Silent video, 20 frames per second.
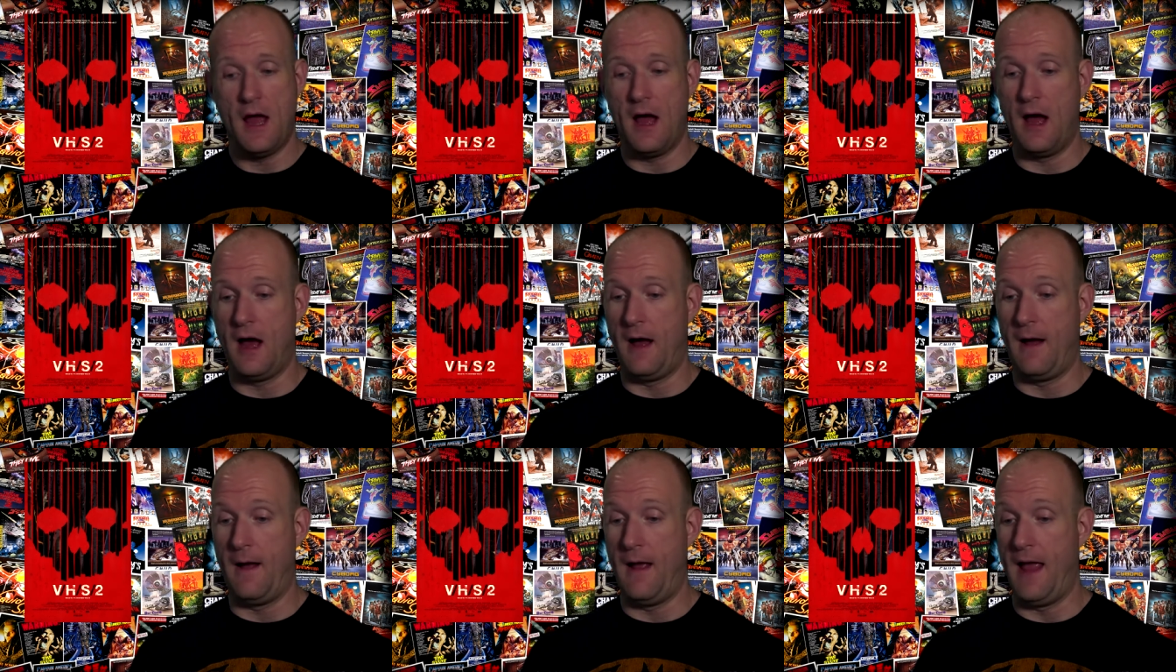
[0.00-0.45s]

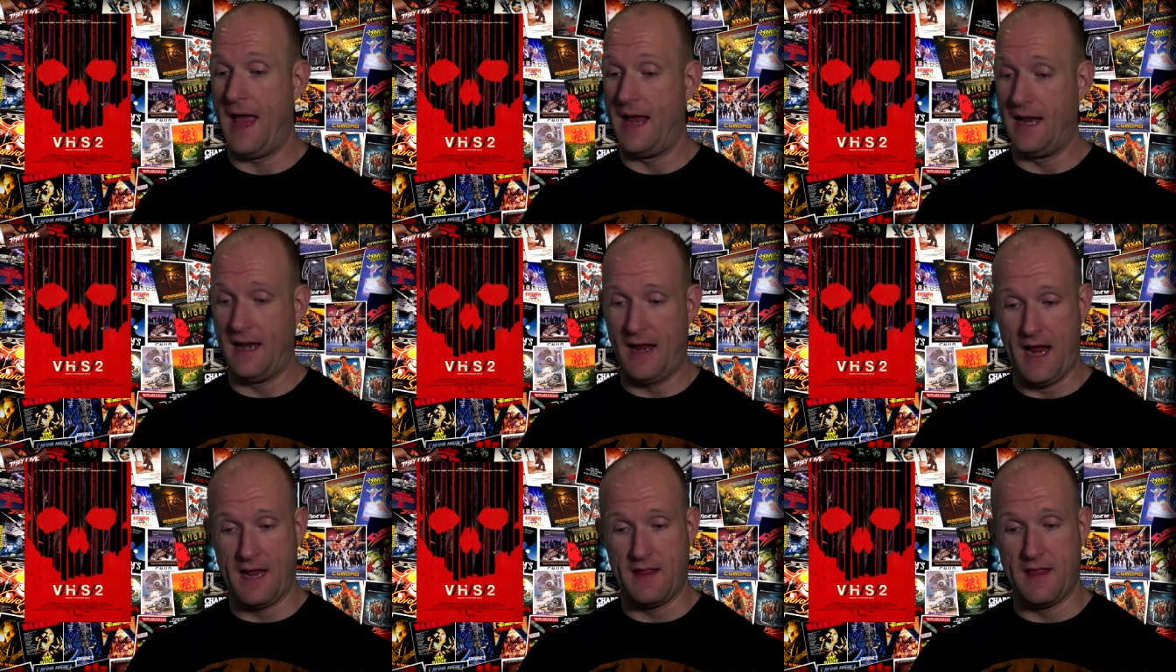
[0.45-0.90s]

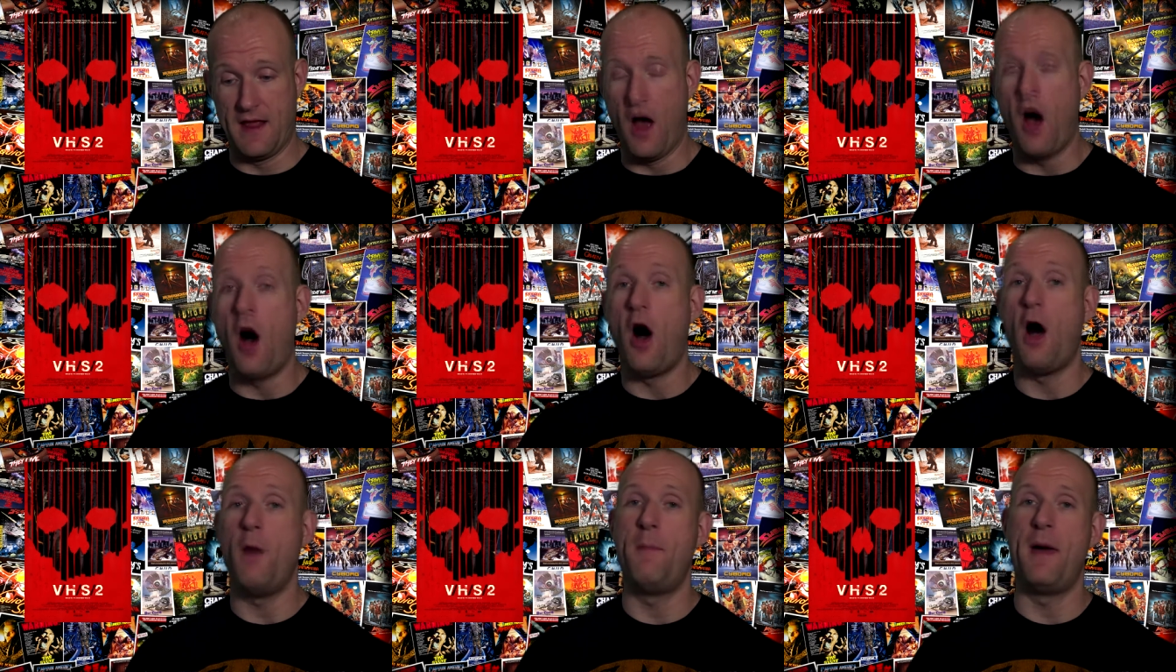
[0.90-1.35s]
and they
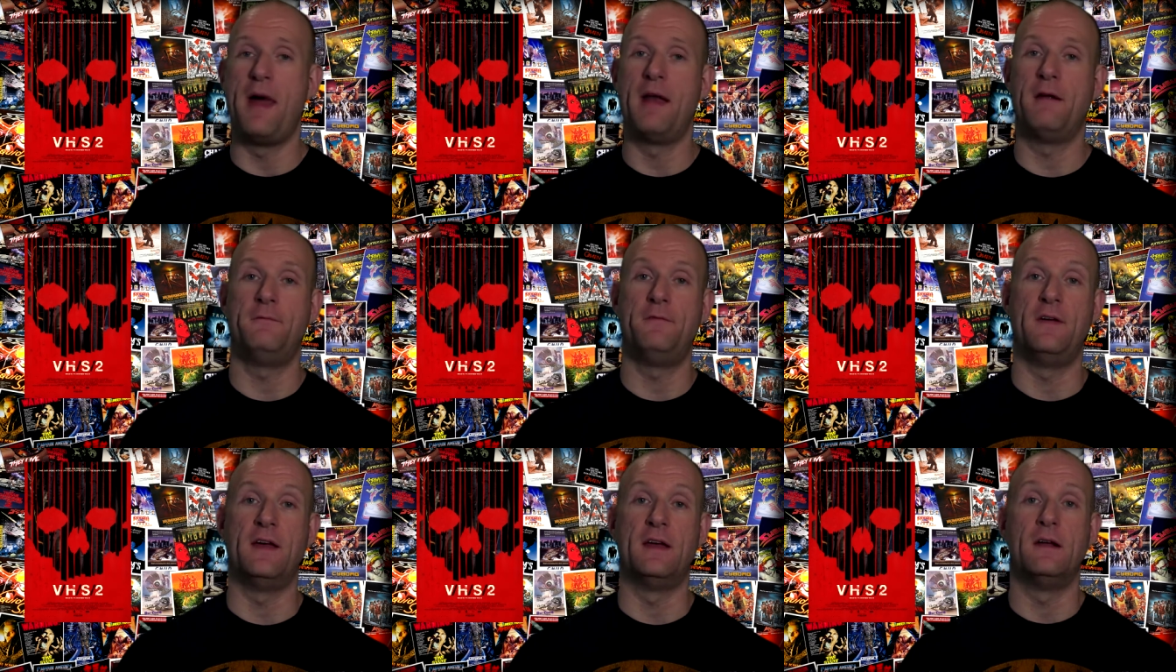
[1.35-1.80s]
all
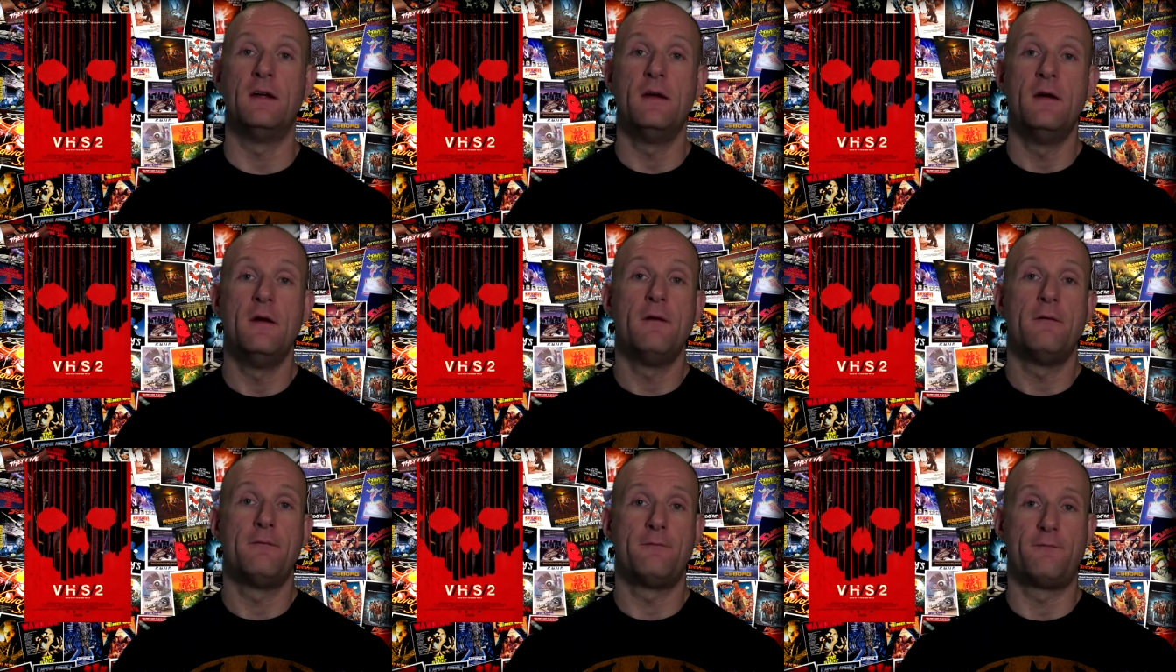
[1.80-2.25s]
benefit
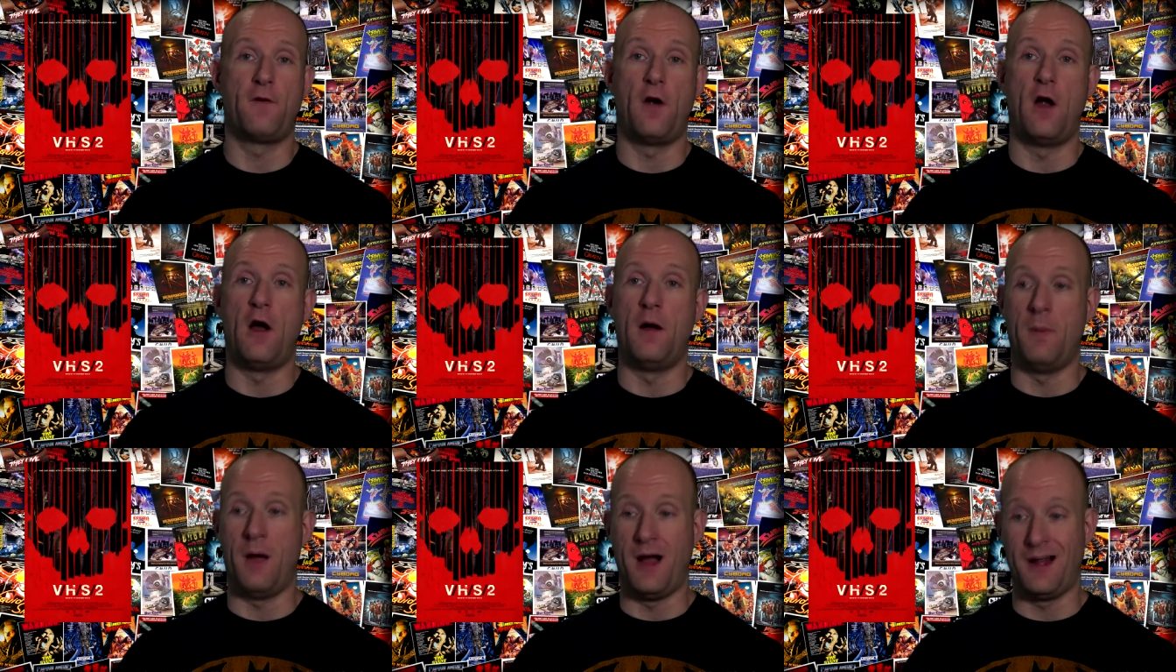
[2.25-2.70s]

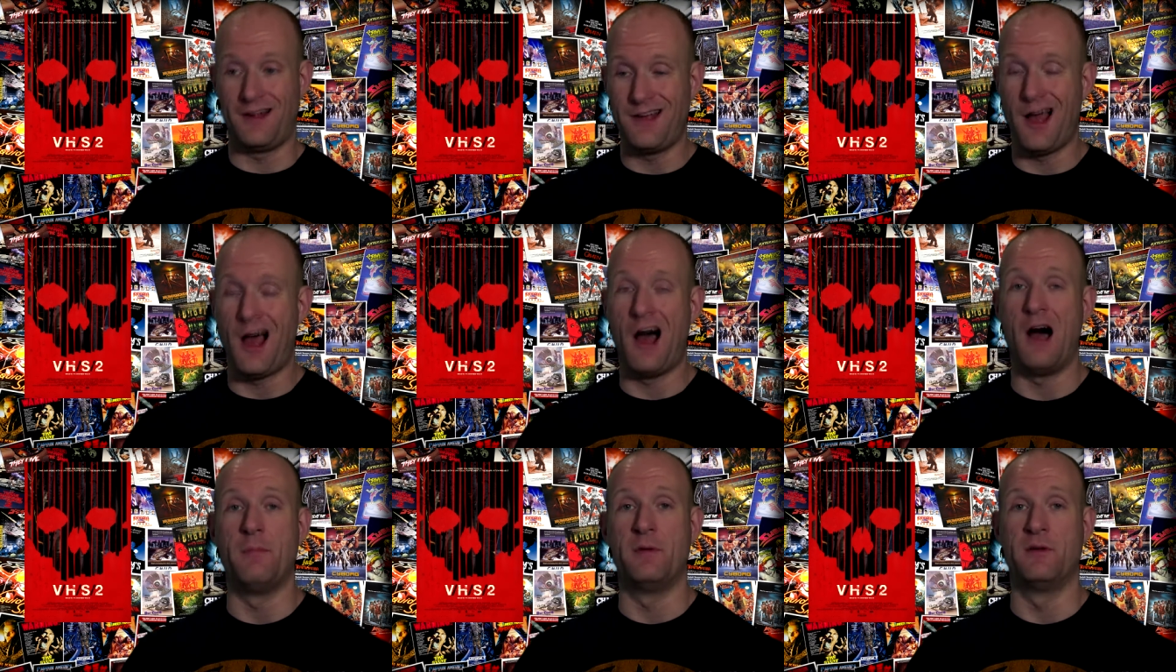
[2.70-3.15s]
from a
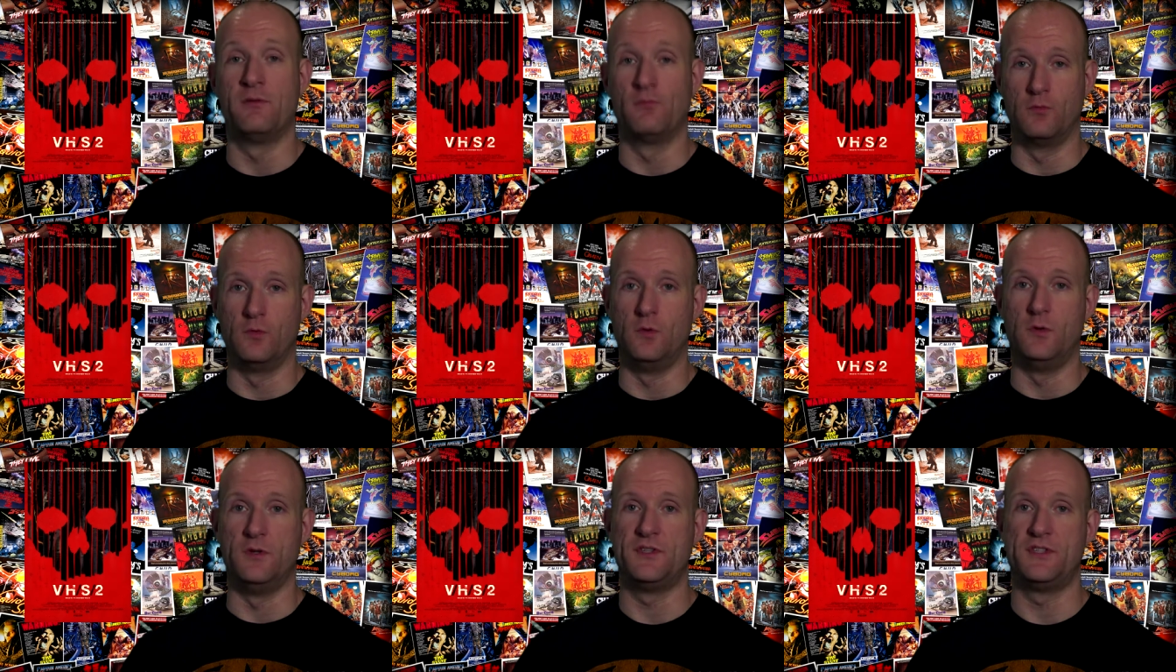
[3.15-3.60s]
common
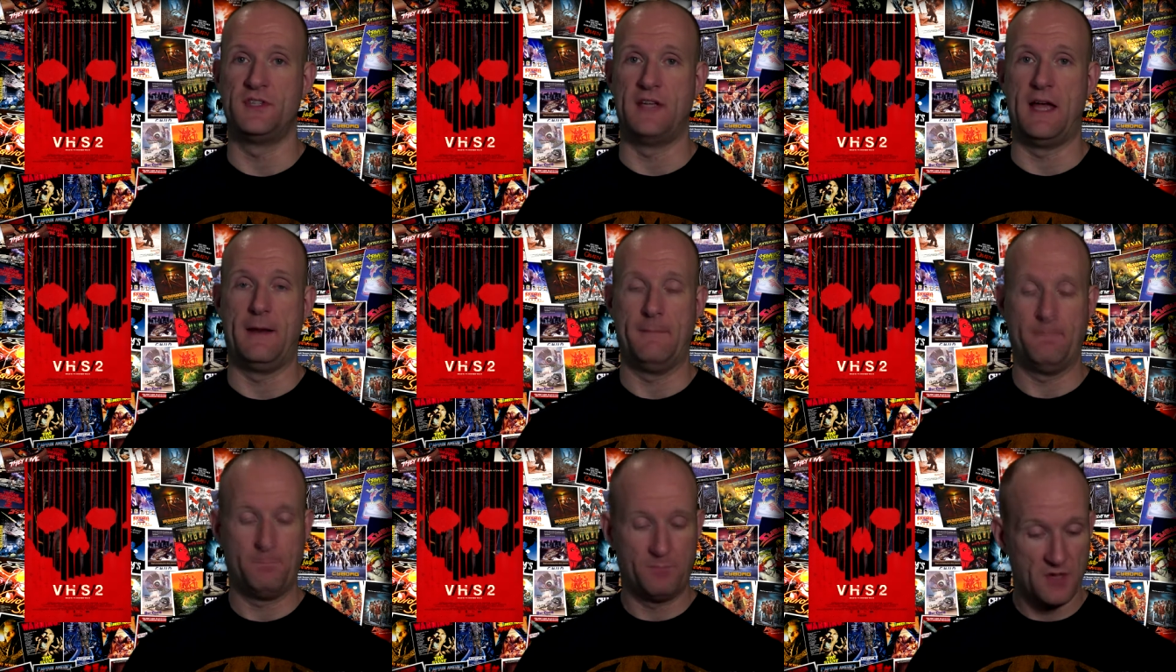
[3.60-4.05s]
rule
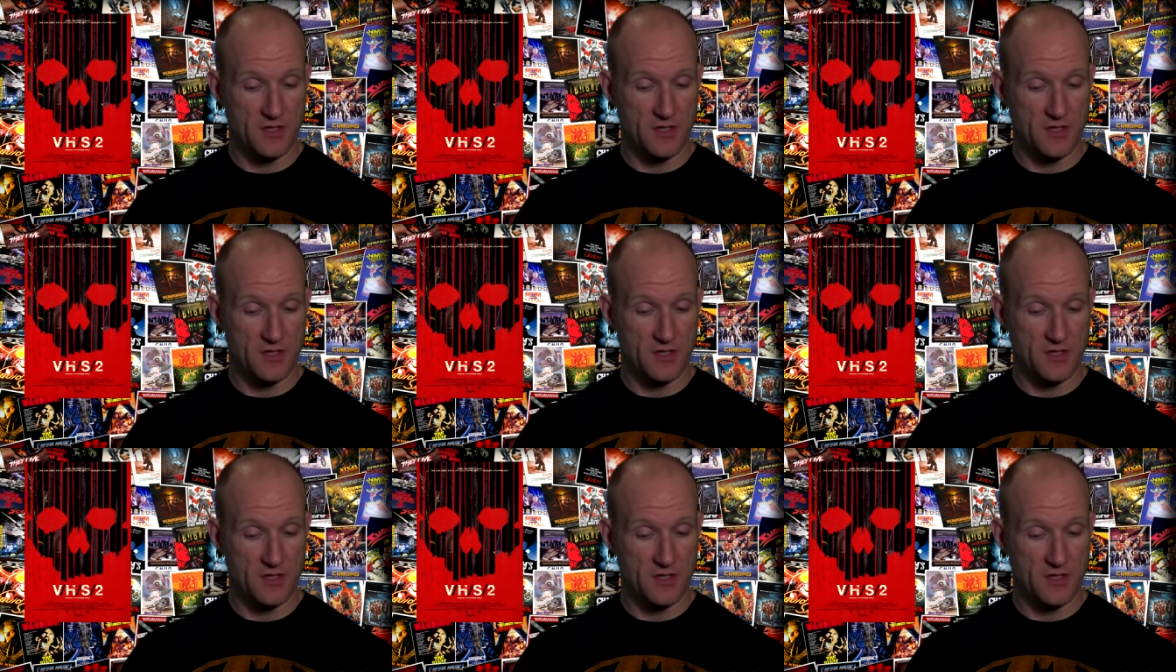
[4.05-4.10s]
set.